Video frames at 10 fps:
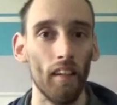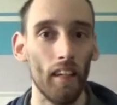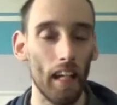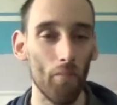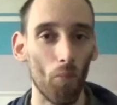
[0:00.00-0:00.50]

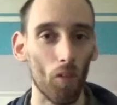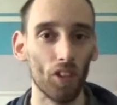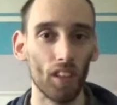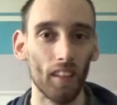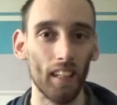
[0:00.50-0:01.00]

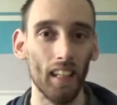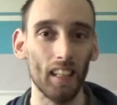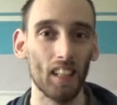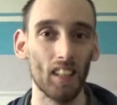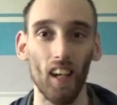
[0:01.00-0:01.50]
emotionally
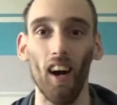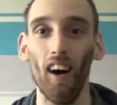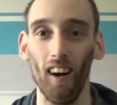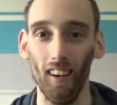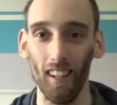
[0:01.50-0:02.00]

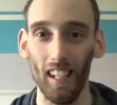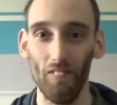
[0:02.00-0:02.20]
scarred,